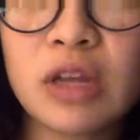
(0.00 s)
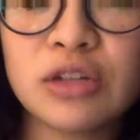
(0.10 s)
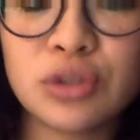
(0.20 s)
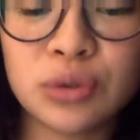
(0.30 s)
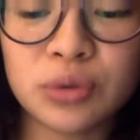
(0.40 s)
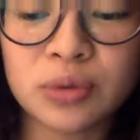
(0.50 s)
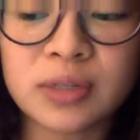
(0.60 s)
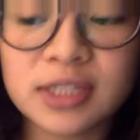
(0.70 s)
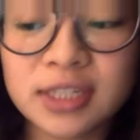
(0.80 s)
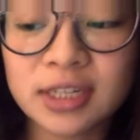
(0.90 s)

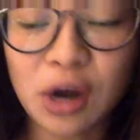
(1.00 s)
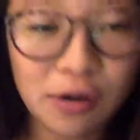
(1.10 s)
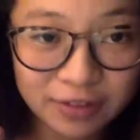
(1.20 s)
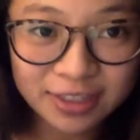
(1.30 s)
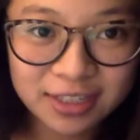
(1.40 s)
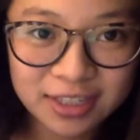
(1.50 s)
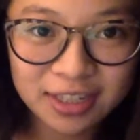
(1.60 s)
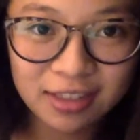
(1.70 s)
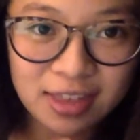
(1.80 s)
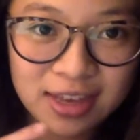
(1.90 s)
to harvest
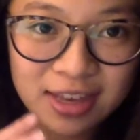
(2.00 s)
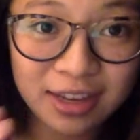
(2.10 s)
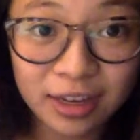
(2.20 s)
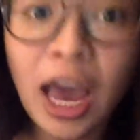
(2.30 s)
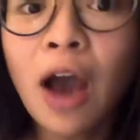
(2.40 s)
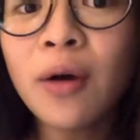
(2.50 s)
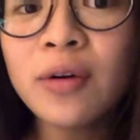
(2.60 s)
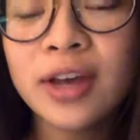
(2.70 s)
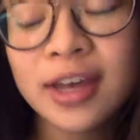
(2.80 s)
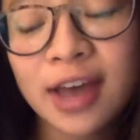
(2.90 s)
the cacao.
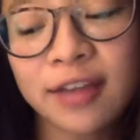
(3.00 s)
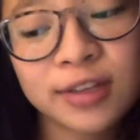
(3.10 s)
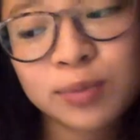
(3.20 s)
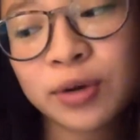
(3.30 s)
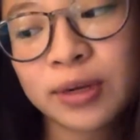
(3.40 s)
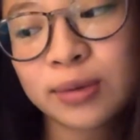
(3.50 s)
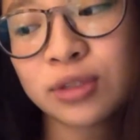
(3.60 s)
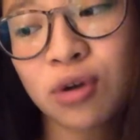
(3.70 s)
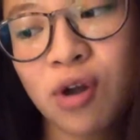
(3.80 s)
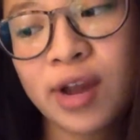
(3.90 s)
At this point it
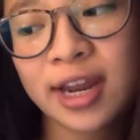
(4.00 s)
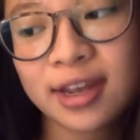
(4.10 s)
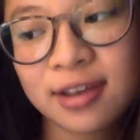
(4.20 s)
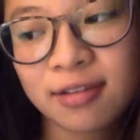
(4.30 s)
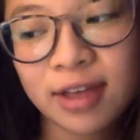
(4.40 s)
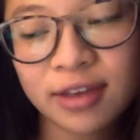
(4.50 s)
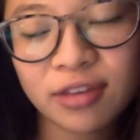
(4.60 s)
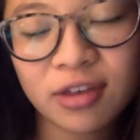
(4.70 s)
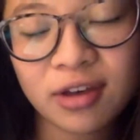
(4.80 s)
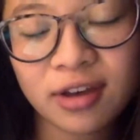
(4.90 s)
was already like
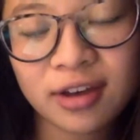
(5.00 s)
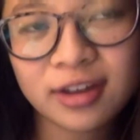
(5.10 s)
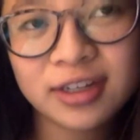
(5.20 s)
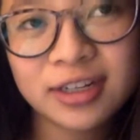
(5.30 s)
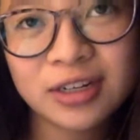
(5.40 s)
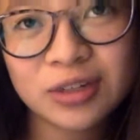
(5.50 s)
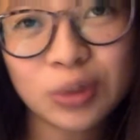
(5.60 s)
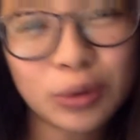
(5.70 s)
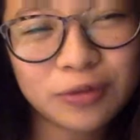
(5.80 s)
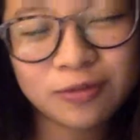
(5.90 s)
the
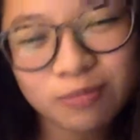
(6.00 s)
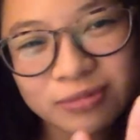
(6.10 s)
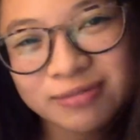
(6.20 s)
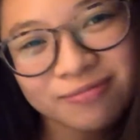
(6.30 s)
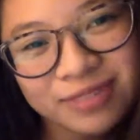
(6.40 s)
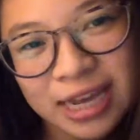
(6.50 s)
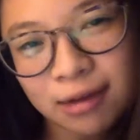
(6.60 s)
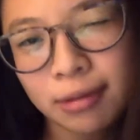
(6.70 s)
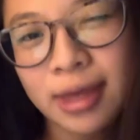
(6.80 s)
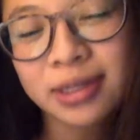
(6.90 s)
sort of
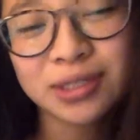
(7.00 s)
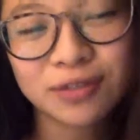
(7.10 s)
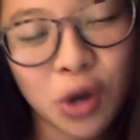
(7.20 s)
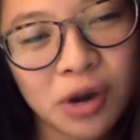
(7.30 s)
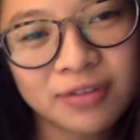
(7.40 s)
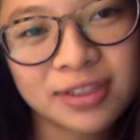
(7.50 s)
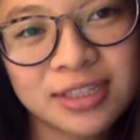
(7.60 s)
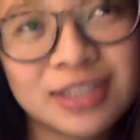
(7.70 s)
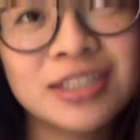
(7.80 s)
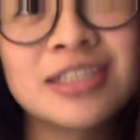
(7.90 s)
tail end of the harvest
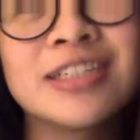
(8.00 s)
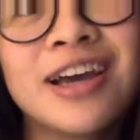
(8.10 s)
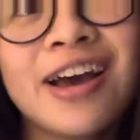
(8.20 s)
season,